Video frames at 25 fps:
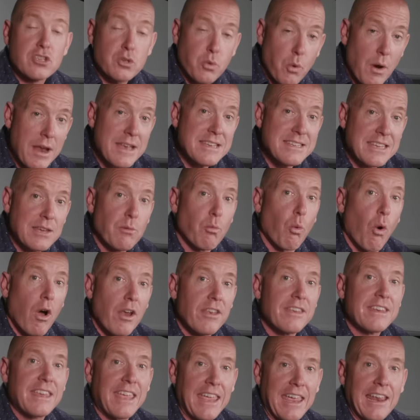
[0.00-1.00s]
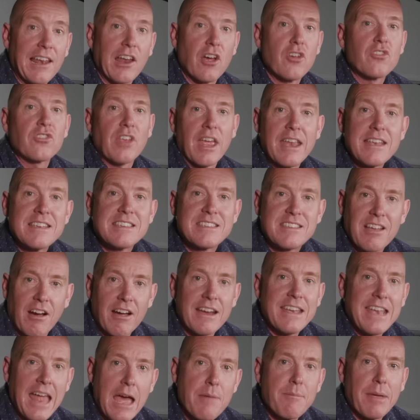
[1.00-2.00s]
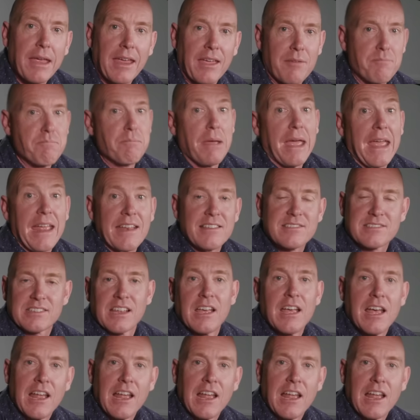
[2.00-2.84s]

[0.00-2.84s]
21 kilos in dynamic bits,